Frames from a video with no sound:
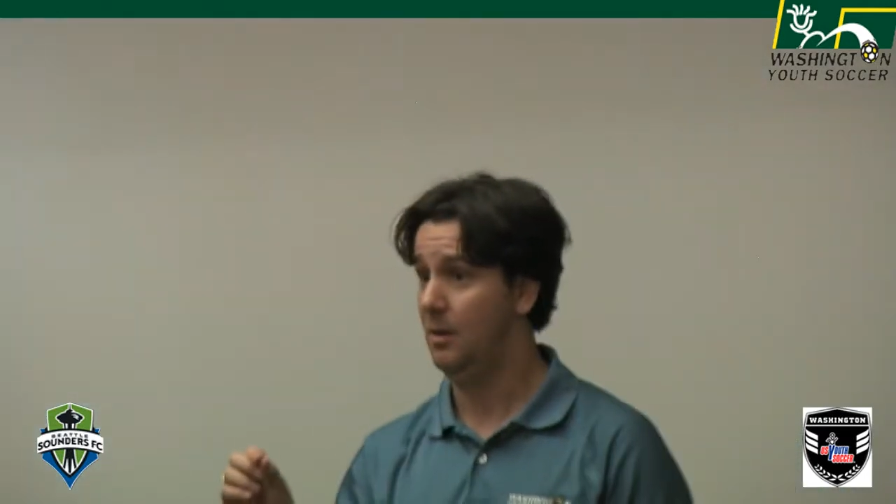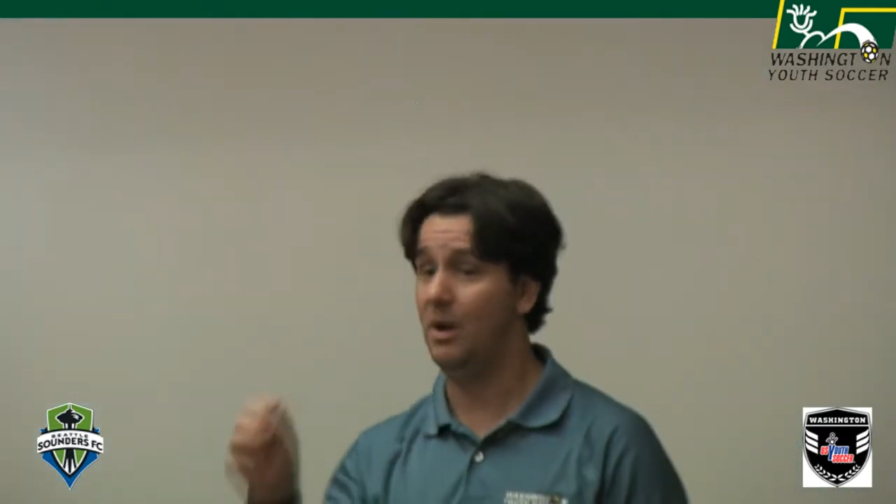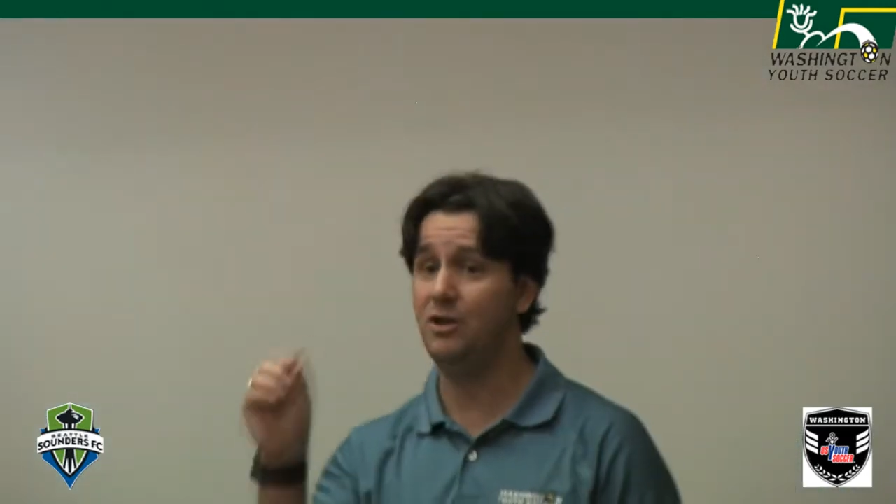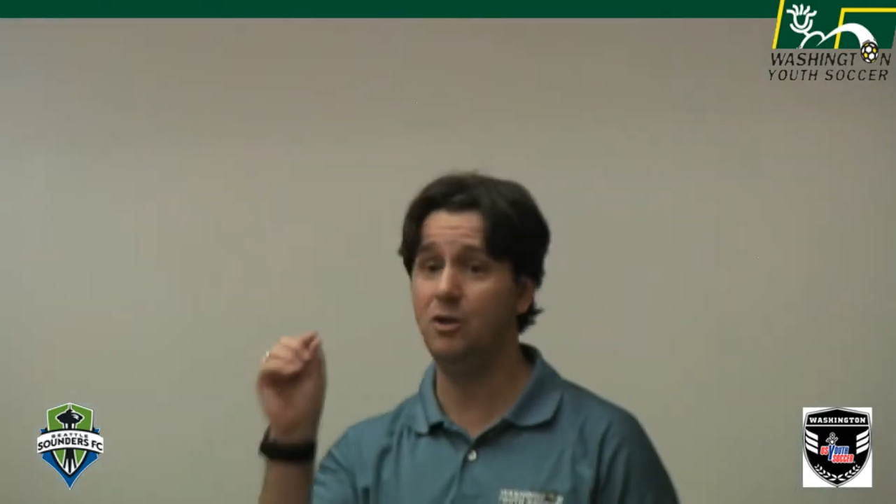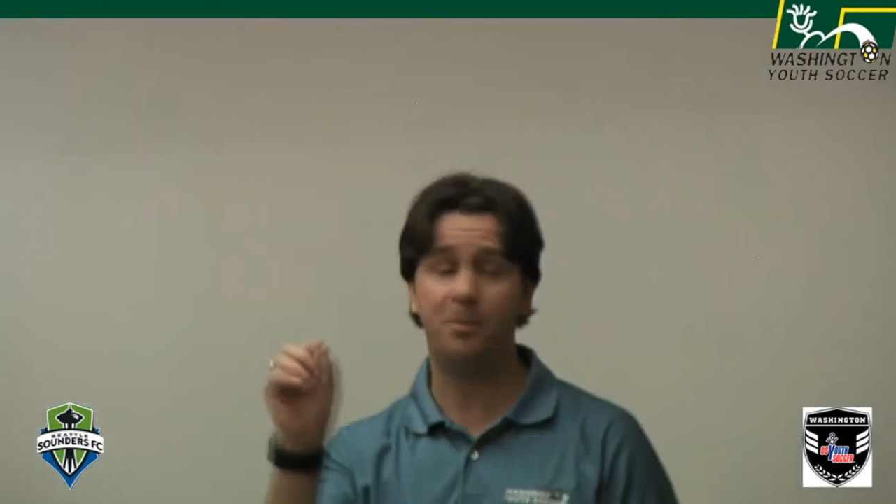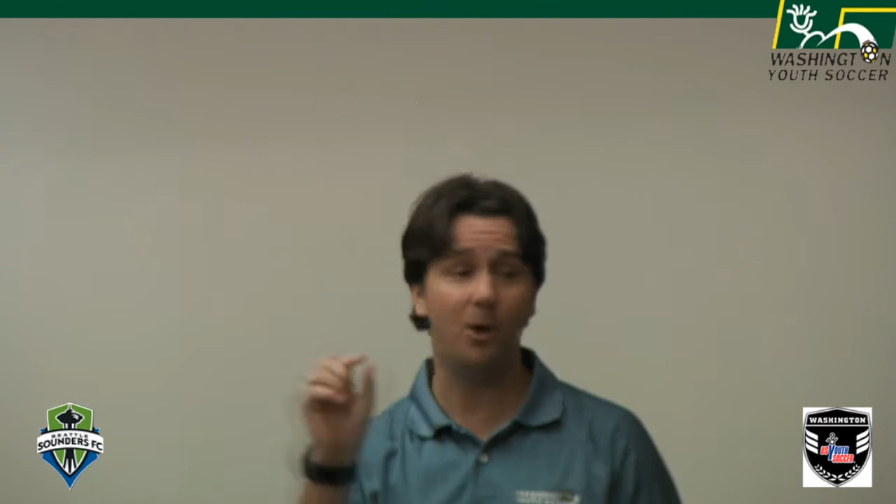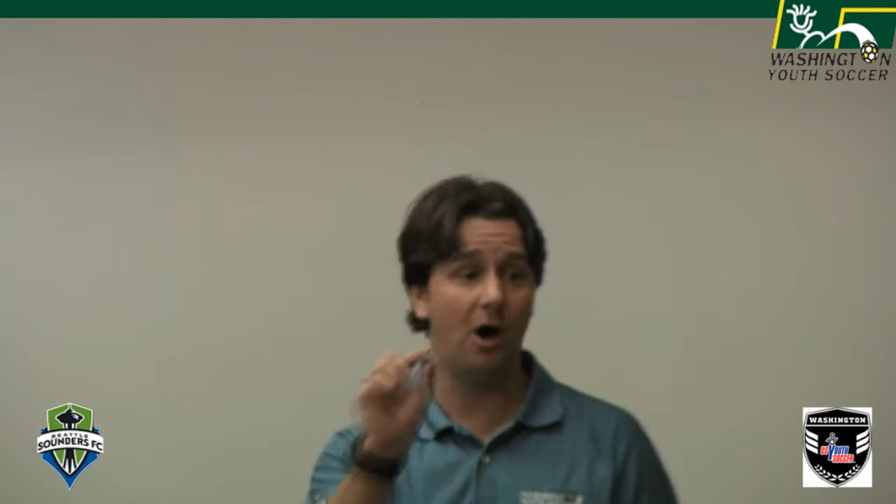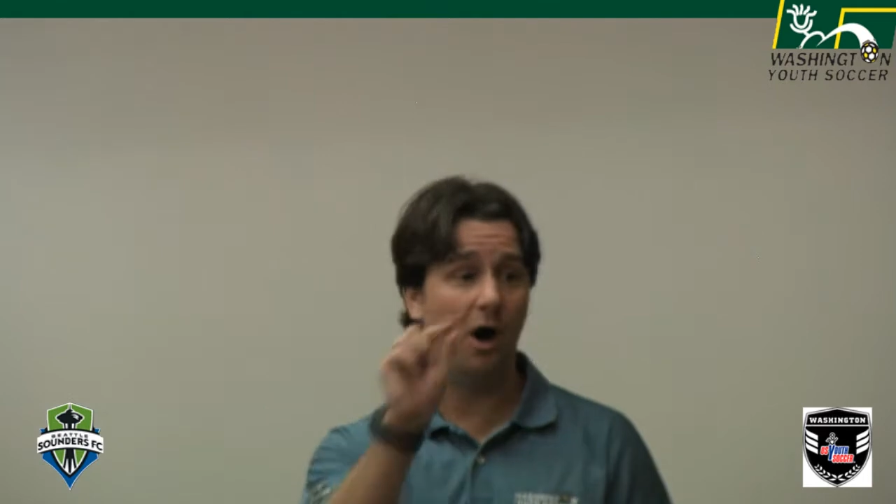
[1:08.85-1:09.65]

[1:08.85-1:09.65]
When you put